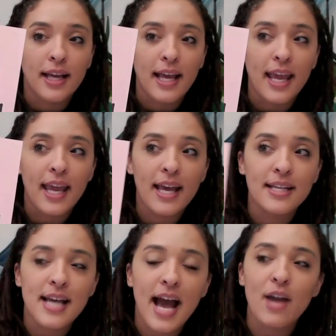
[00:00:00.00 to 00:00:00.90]

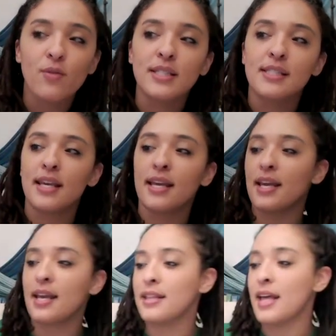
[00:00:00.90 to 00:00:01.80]
And I was
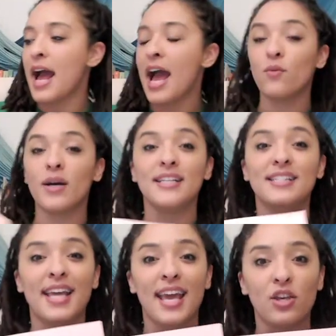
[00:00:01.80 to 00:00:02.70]
thinking that I want to
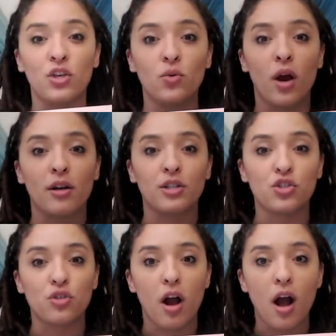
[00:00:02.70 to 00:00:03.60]
say you are
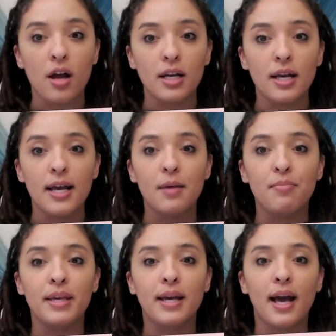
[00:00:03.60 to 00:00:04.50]
strong
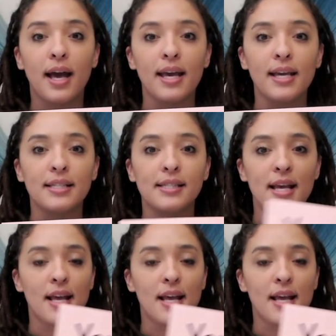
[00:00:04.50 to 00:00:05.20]
because